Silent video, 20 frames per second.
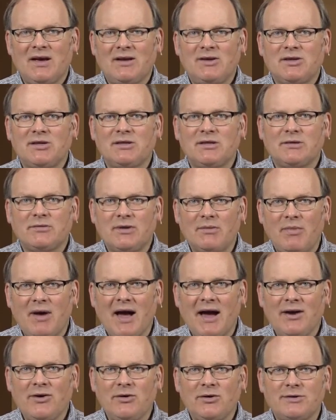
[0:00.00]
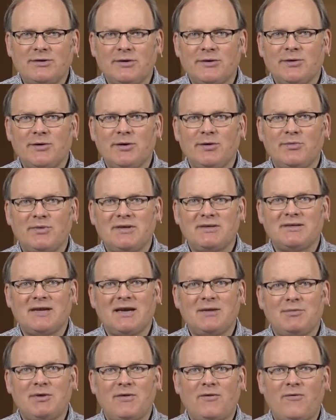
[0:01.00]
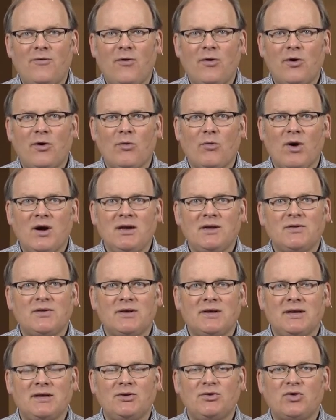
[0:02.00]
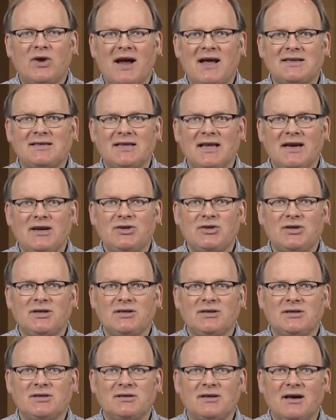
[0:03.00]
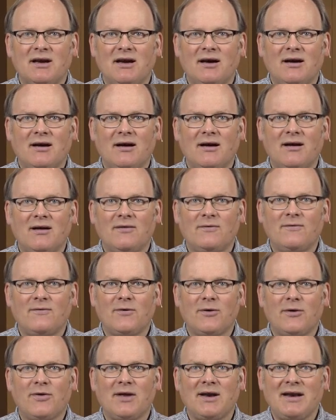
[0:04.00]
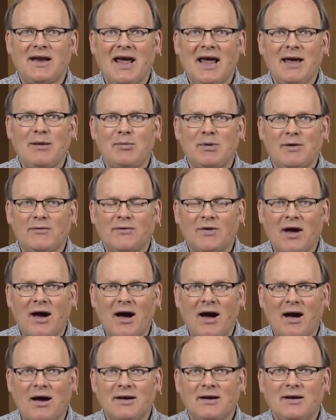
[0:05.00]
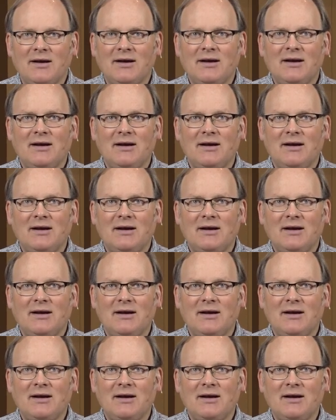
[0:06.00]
Just a reminder, as you heard me say before, one of the translations for the name of God,